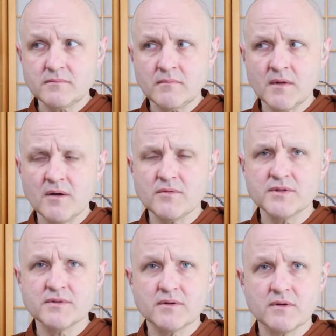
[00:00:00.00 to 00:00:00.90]
I
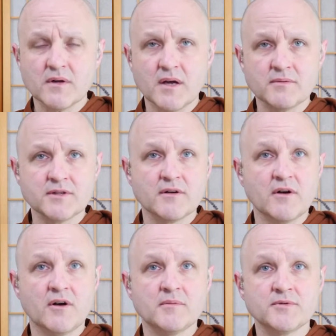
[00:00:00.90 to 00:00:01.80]
was on
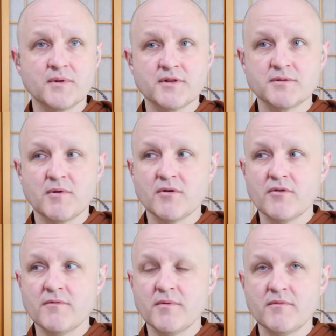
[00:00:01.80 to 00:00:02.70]
alms with a small
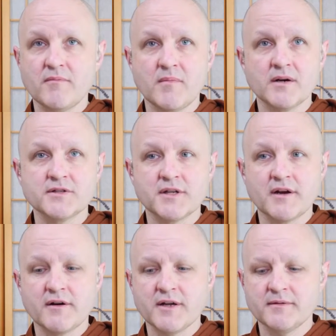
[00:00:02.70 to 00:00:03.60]
group of monks
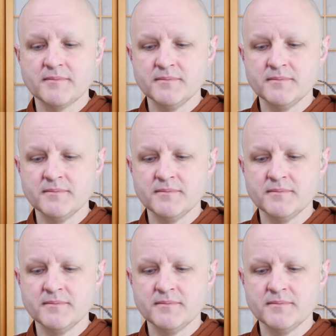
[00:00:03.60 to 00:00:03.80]
there, and